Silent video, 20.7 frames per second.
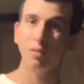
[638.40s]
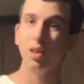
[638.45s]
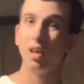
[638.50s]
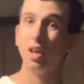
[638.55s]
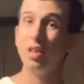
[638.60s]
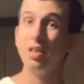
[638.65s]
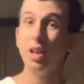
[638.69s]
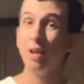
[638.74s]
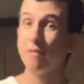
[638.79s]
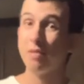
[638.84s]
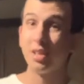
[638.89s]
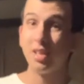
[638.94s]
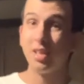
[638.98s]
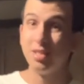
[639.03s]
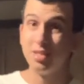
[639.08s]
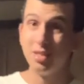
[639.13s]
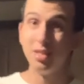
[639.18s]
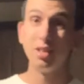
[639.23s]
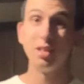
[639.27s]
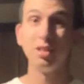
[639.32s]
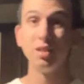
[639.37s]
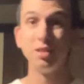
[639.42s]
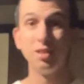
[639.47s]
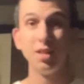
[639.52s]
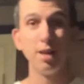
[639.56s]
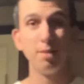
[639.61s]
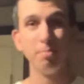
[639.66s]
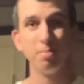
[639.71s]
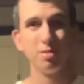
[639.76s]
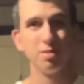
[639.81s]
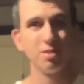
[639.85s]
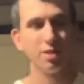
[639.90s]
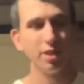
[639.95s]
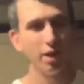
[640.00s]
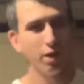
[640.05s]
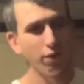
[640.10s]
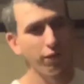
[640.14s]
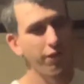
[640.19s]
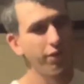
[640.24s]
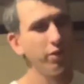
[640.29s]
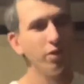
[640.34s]
And you have to consider the tape
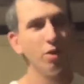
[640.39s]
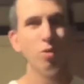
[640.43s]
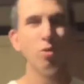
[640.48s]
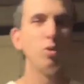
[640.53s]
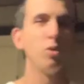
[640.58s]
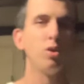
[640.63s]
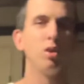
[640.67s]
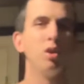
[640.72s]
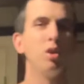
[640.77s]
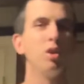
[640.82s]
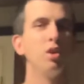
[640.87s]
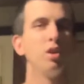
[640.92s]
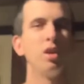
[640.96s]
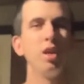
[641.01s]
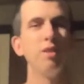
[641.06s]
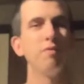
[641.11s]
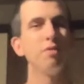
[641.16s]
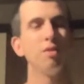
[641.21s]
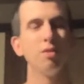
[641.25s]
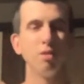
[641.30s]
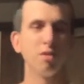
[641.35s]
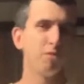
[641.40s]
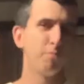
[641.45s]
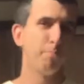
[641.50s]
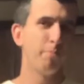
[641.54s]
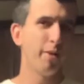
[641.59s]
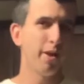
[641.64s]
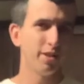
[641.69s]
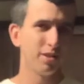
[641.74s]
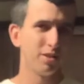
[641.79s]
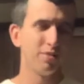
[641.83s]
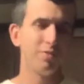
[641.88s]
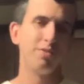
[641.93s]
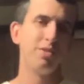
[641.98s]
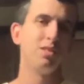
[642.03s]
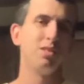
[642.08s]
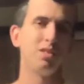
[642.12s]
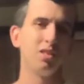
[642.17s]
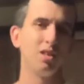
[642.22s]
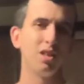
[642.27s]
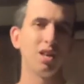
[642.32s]
itself. No, even the best
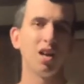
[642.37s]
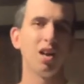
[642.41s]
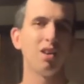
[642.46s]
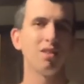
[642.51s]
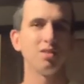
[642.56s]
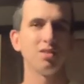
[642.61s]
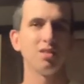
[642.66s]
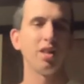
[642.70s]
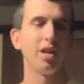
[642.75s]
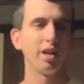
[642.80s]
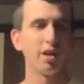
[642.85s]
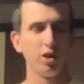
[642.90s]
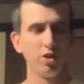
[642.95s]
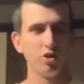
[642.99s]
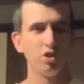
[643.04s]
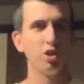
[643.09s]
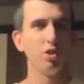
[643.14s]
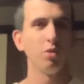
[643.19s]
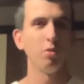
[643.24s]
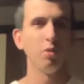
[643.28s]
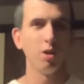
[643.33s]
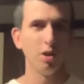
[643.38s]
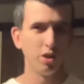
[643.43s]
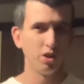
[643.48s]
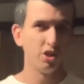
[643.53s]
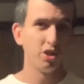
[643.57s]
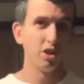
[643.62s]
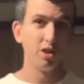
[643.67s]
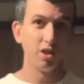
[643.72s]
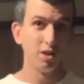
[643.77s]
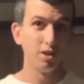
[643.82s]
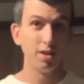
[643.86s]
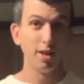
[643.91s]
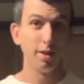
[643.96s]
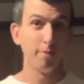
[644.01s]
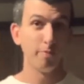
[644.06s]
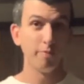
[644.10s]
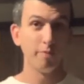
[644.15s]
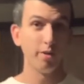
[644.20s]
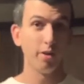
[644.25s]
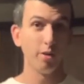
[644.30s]
VCR is not going to show a, a shitty
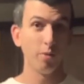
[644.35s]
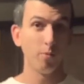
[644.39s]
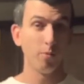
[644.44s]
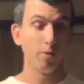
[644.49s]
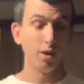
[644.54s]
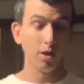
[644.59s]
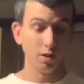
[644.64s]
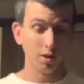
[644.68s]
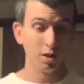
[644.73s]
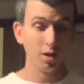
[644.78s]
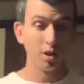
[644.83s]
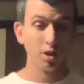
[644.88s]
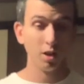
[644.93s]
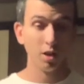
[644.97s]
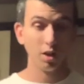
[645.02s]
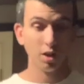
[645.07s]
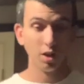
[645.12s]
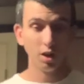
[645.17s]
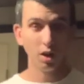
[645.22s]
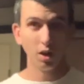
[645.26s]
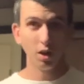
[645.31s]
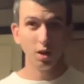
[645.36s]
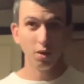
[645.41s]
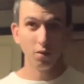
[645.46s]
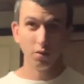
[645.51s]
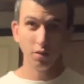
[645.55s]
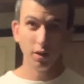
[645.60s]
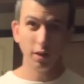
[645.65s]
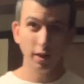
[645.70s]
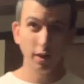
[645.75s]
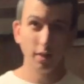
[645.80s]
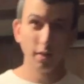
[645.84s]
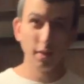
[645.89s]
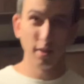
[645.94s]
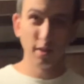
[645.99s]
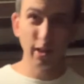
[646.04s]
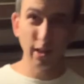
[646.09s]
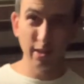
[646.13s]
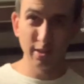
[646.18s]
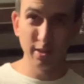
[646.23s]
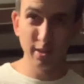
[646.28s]
tape very well. All right,
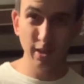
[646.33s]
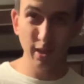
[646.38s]
that's